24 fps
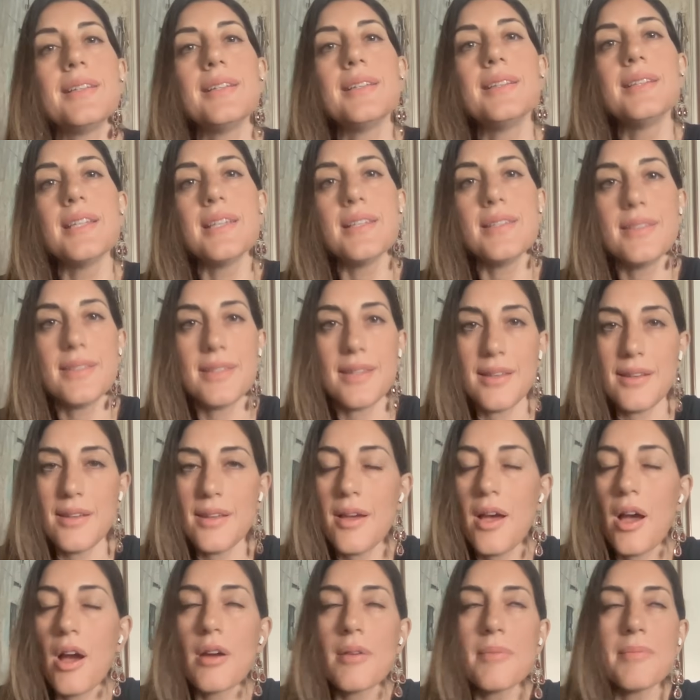Listen,
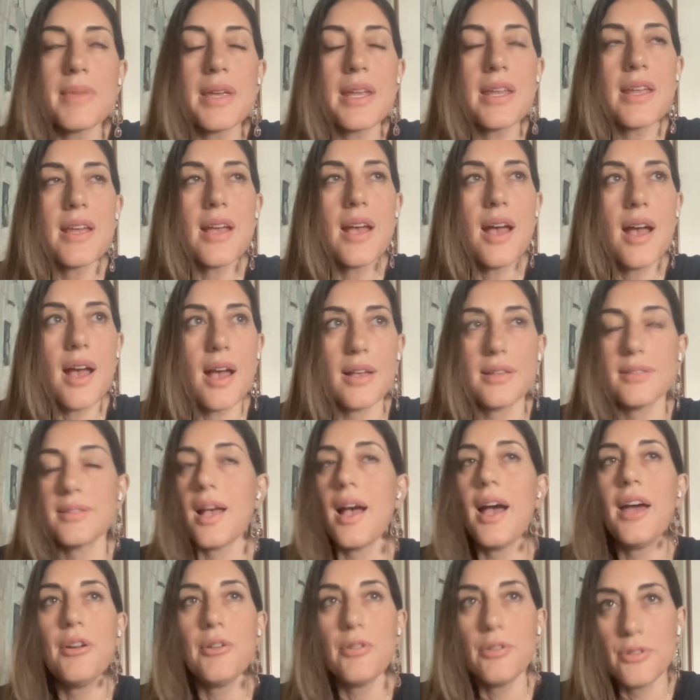Armenia has,
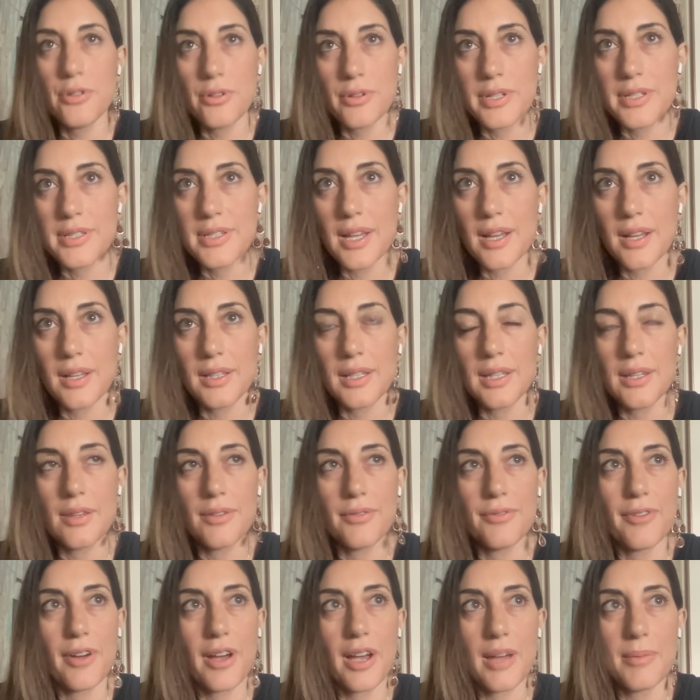I don't know exactly
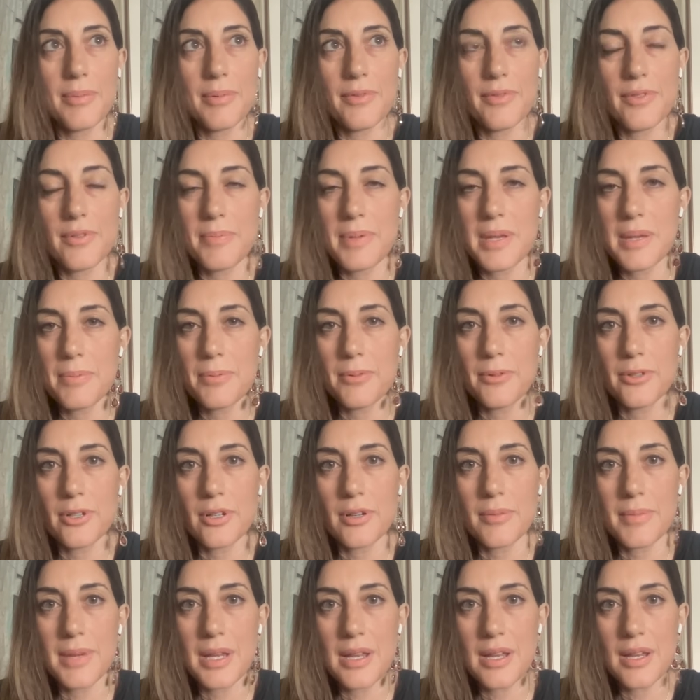the vibe of the people in
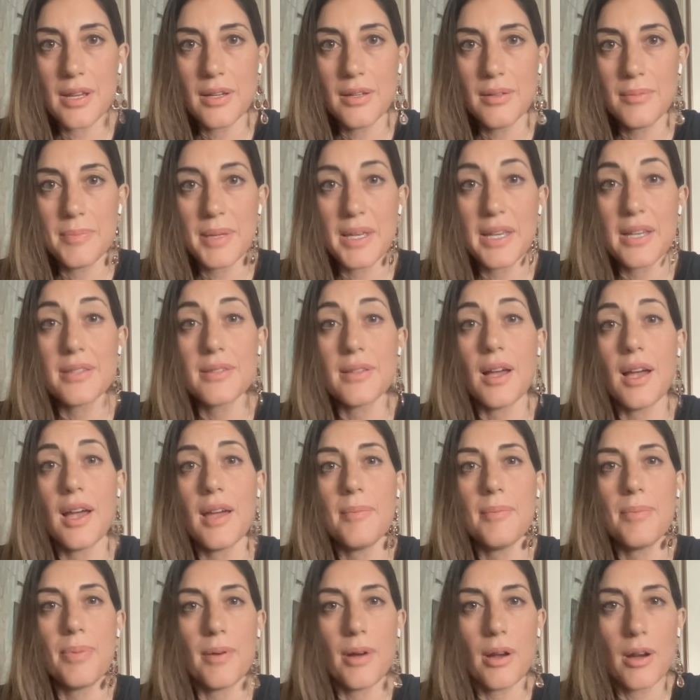Armenia because
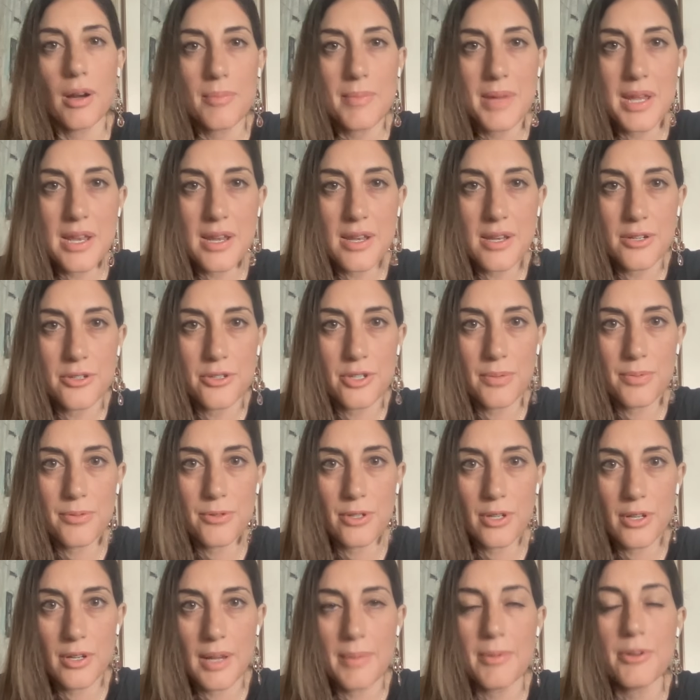I'm Armenian
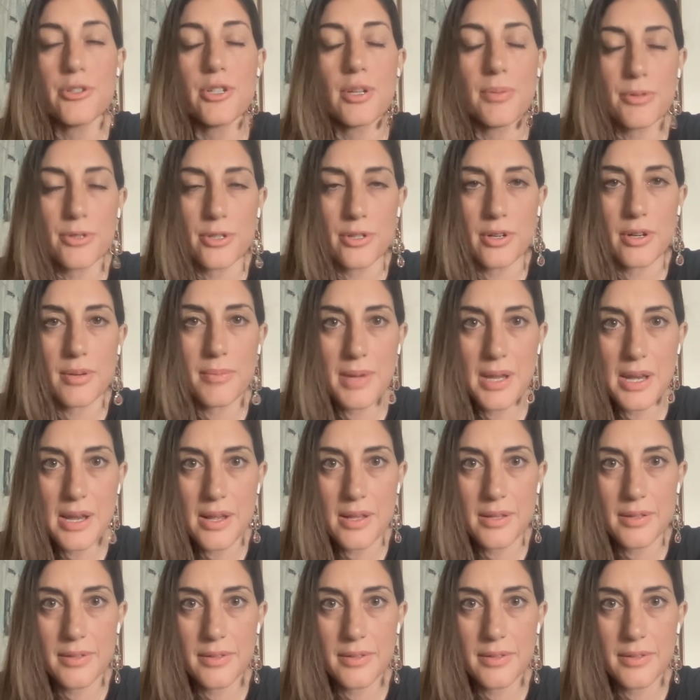Egyptian. I'm Egyptian Armenian.